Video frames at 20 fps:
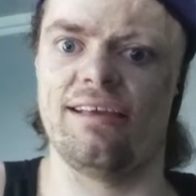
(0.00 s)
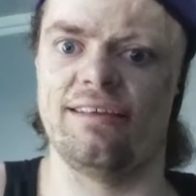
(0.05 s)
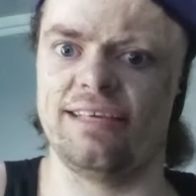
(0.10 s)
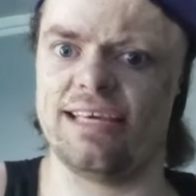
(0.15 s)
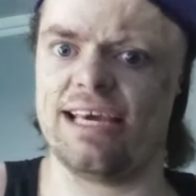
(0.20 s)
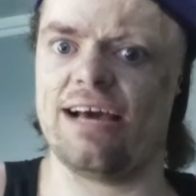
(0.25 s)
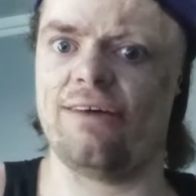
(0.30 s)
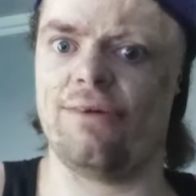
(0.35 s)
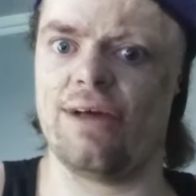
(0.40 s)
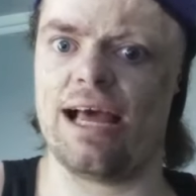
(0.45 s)

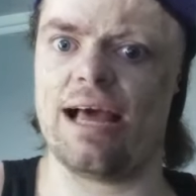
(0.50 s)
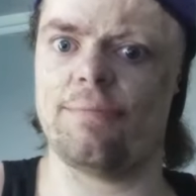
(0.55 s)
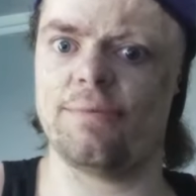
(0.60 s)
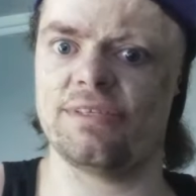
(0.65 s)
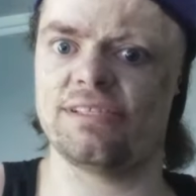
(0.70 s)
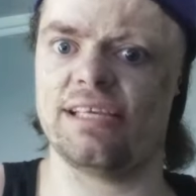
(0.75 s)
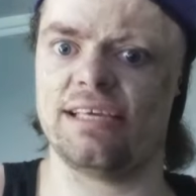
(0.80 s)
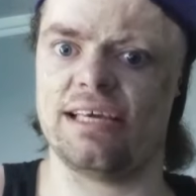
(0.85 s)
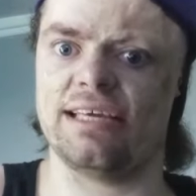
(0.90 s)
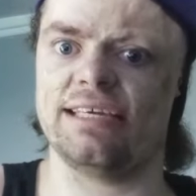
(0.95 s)
Yeah, what
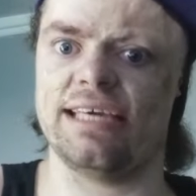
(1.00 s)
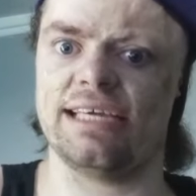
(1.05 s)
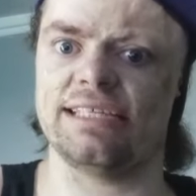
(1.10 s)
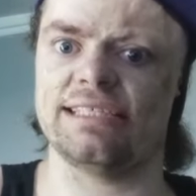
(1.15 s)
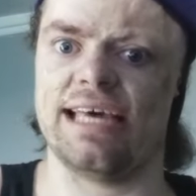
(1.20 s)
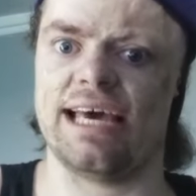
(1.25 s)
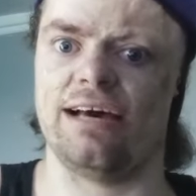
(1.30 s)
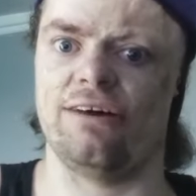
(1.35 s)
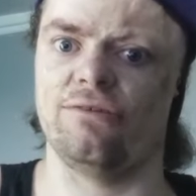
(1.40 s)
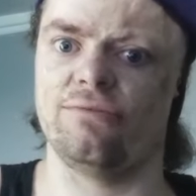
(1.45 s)
happens to get
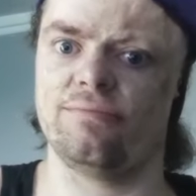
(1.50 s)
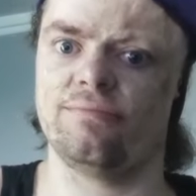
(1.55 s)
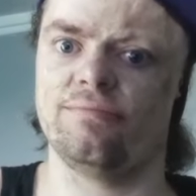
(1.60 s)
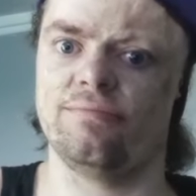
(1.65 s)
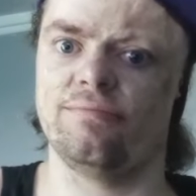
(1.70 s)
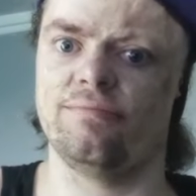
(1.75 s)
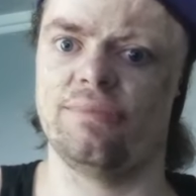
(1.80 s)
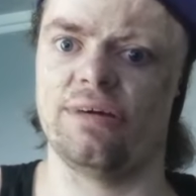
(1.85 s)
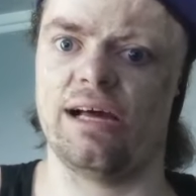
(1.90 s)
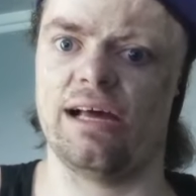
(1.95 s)
kicked out
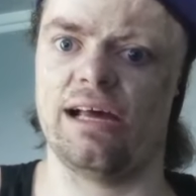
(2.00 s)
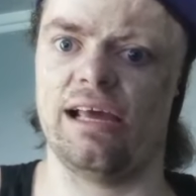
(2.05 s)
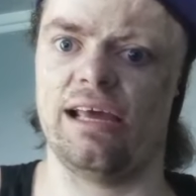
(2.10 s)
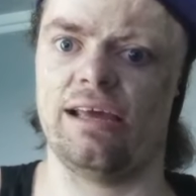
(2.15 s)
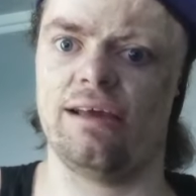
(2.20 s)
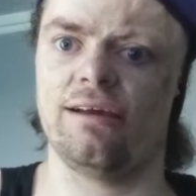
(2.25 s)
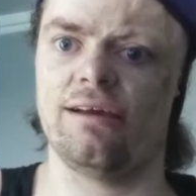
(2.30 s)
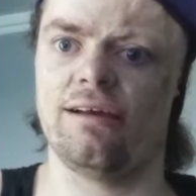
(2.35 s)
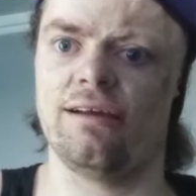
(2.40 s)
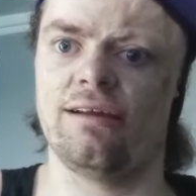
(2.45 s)

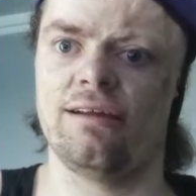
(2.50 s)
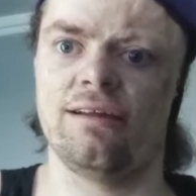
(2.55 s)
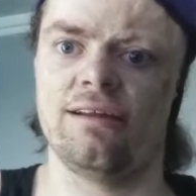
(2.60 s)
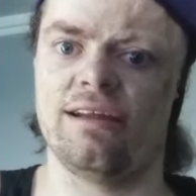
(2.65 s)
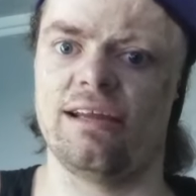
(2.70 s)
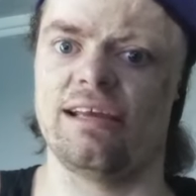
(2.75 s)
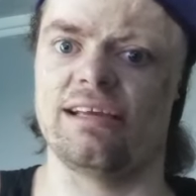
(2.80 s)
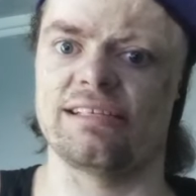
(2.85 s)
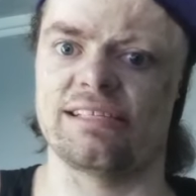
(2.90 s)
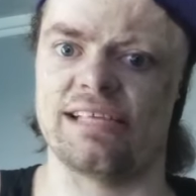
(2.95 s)
by
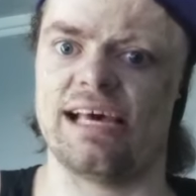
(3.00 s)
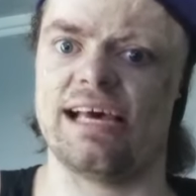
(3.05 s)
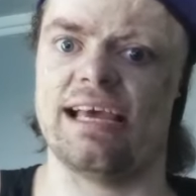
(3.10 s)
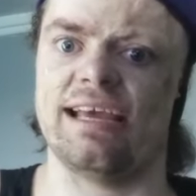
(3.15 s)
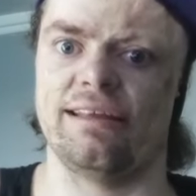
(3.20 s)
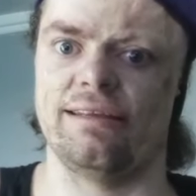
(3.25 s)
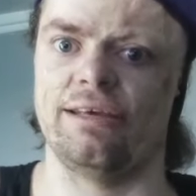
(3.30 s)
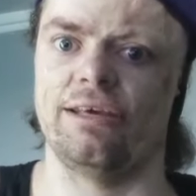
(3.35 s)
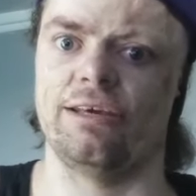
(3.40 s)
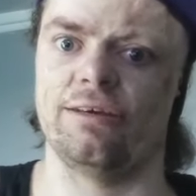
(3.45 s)

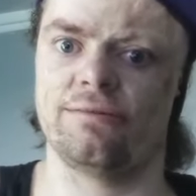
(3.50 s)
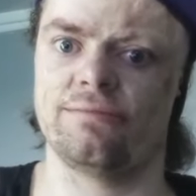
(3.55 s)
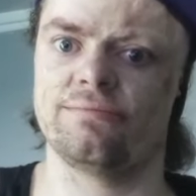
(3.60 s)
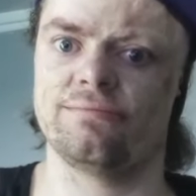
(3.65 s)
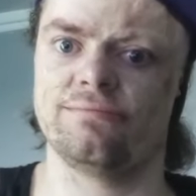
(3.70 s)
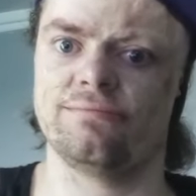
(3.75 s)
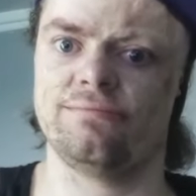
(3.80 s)
anxiety,